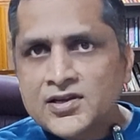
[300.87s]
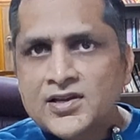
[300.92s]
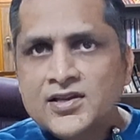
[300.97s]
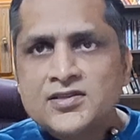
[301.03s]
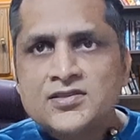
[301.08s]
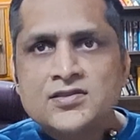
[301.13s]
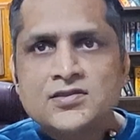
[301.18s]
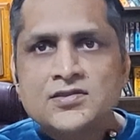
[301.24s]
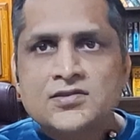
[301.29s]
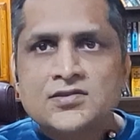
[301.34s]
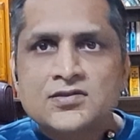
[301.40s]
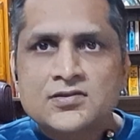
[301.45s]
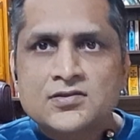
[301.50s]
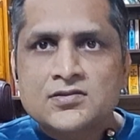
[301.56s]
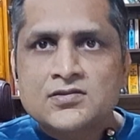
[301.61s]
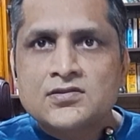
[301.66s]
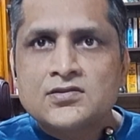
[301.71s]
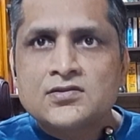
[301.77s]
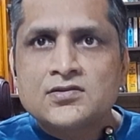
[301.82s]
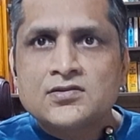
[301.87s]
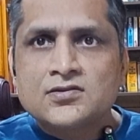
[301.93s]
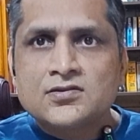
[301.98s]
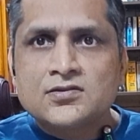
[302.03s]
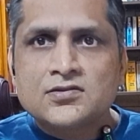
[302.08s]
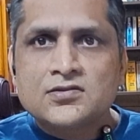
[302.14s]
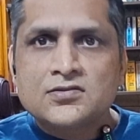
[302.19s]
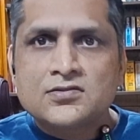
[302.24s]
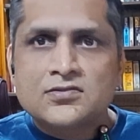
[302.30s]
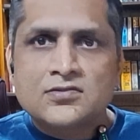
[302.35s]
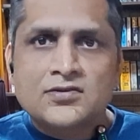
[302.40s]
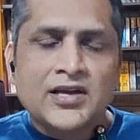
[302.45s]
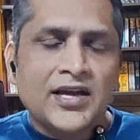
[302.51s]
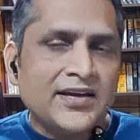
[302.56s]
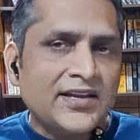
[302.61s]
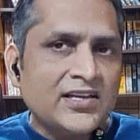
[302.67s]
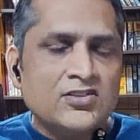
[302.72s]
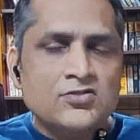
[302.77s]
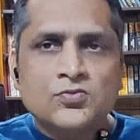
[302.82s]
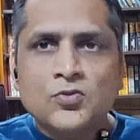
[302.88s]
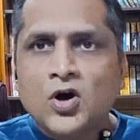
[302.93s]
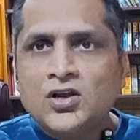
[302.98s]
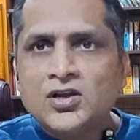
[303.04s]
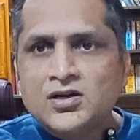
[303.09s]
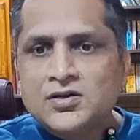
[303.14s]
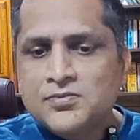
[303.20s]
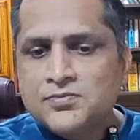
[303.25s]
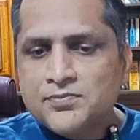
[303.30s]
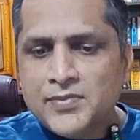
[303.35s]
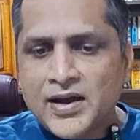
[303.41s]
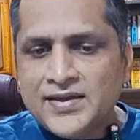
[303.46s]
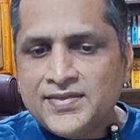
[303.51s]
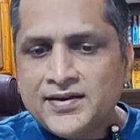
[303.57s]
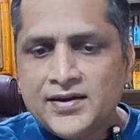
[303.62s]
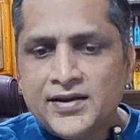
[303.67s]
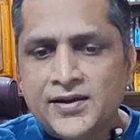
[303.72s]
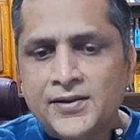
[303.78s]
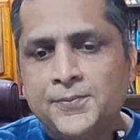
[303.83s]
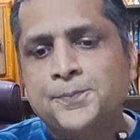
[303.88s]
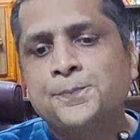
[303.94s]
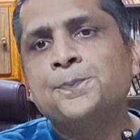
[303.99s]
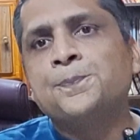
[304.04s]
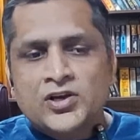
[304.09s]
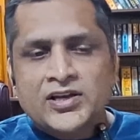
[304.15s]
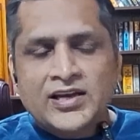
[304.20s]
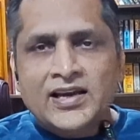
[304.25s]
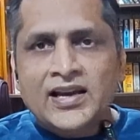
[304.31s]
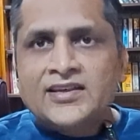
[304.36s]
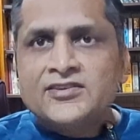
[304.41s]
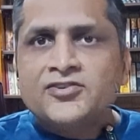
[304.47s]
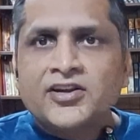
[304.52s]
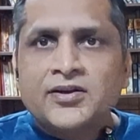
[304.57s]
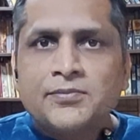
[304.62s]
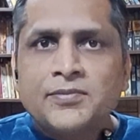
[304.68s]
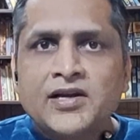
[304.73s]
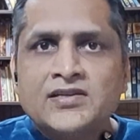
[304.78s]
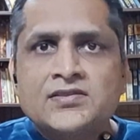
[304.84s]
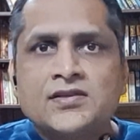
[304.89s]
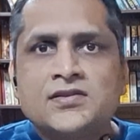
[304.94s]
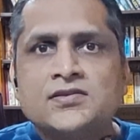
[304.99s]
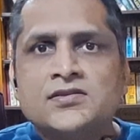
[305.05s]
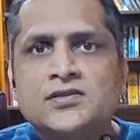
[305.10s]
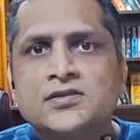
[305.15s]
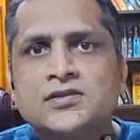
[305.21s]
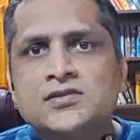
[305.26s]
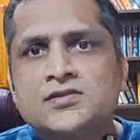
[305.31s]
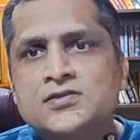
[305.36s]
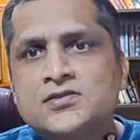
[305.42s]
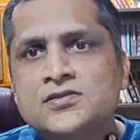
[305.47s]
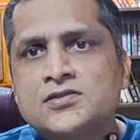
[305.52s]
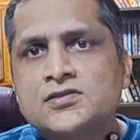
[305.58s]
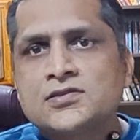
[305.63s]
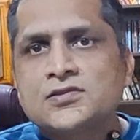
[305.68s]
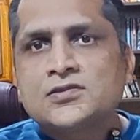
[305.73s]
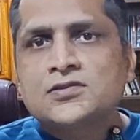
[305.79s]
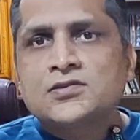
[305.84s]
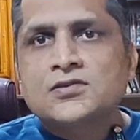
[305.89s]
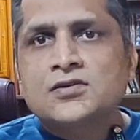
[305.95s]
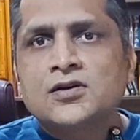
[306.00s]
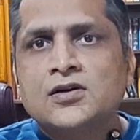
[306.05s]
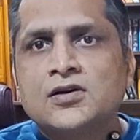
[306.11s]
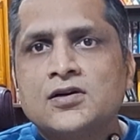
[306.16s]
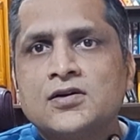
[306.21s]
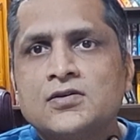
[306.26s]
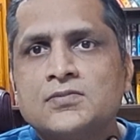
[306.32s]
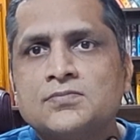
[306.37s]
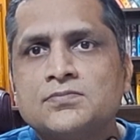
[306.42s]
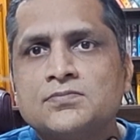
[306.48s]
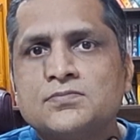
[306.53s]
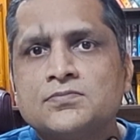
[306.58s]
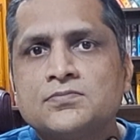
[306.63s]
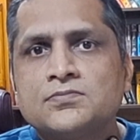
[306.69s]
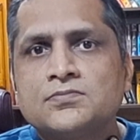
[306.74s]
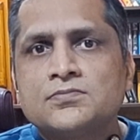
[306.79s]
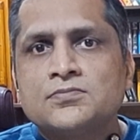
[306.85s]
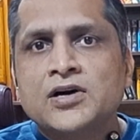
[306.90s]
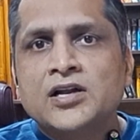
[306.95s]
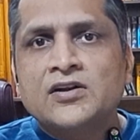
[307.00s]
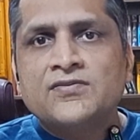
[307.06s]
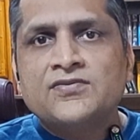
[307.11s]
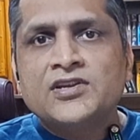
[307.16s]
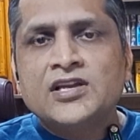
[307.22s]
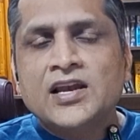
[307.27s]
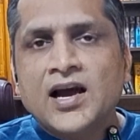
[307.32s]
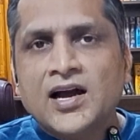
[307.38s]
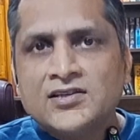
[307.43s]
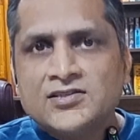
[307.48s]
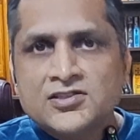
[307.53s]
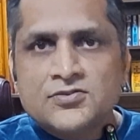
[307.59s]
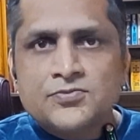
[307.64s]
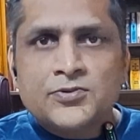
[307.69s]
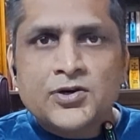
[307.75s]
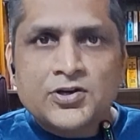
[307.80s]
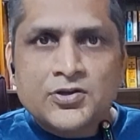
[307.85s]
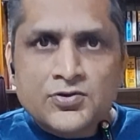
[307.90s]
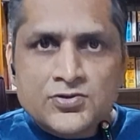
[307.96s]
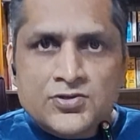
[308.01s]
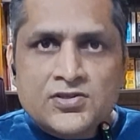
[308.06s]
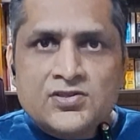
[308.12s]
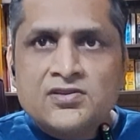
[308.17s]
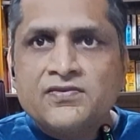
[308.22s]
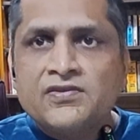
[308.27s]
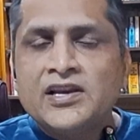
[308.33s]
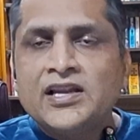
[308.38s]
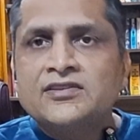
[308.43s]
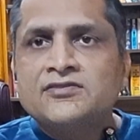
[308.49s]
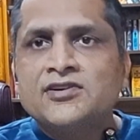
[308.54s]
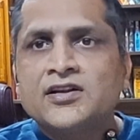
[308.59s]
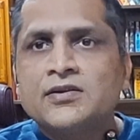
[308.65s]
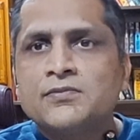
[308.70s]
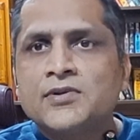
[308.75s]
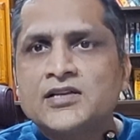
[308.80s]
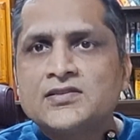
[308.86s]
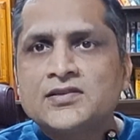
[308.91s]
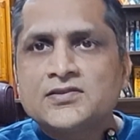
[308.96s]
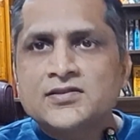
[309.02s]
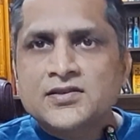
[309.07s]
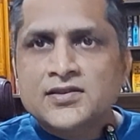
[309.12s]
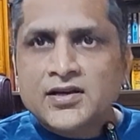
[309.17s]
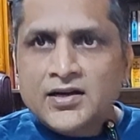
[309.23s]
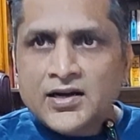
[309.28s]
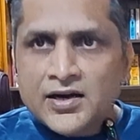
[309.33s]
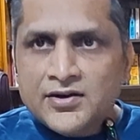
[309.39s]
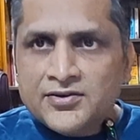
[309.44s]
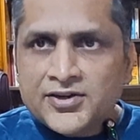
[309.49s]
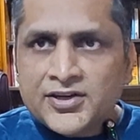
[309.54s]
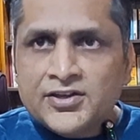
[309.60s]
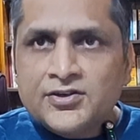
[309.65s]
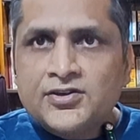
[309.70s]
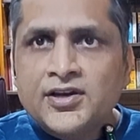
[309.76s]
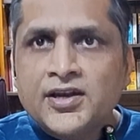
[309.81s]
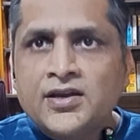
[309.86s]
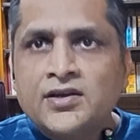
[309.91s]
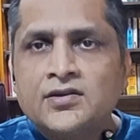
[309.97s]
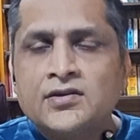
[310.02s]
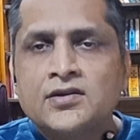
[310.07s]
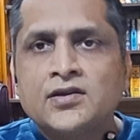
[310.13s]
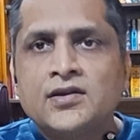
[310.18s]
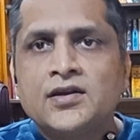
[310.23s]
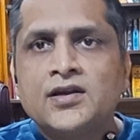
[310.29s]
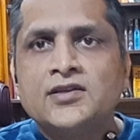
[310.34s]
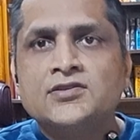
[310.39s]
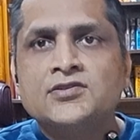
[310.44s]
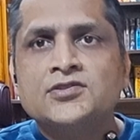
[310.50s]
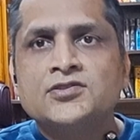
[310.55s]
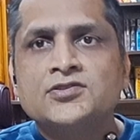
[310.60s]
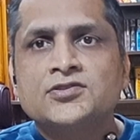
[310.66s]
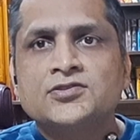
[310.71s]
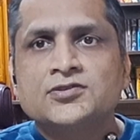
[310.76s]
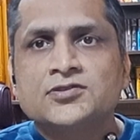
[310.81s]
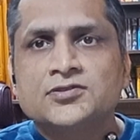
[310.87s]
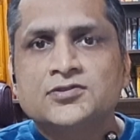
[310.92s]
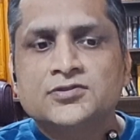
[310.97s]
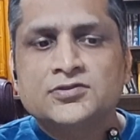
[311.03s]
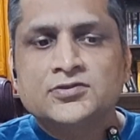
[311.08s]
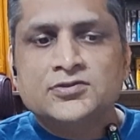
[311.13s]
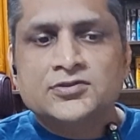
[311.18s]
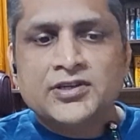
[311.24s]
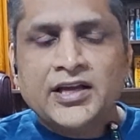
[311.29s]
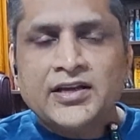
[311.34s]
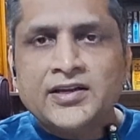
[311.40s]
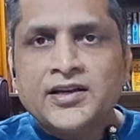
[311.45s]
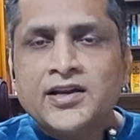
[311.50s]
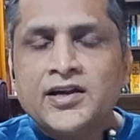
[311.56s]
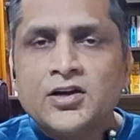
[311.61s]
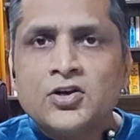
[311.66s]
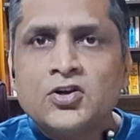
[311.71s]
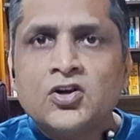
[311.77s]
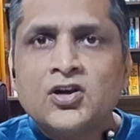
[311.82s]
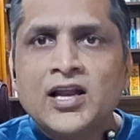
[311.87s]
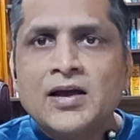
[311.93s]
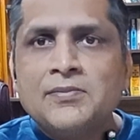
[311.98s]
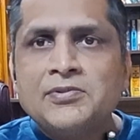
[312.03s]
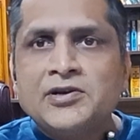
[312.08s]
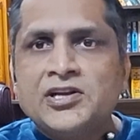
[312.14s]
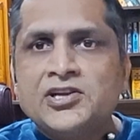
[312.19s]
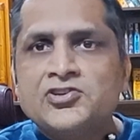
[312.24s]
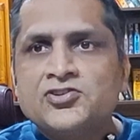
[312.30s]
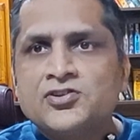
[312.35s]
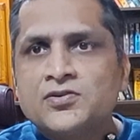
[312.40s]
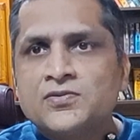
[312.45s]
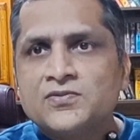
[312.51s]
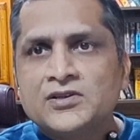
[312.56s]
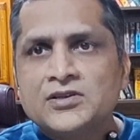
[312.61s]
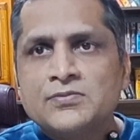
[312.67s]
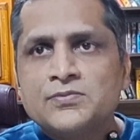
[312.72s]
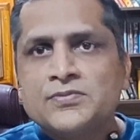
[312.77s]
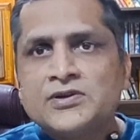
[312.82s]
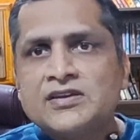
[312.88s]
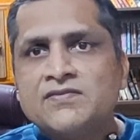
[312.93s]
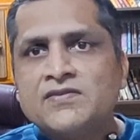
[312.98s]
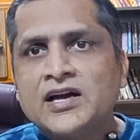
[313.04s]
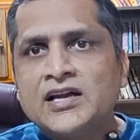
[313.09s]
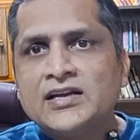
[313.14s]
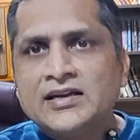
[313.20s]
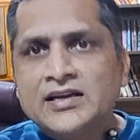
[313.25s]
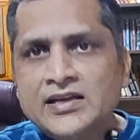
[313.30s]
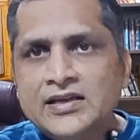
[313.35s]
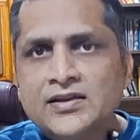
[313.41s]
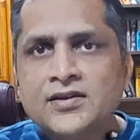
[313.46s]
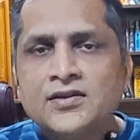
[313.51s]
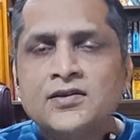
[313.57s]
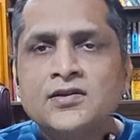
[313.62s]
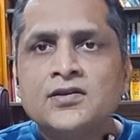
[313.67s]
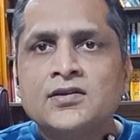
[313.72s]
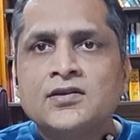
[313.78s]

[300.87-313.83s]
is getting smaller by the day. So in electric buses, it is one of the largest producers of electric buses in the country today. Its technical collaboration with BYD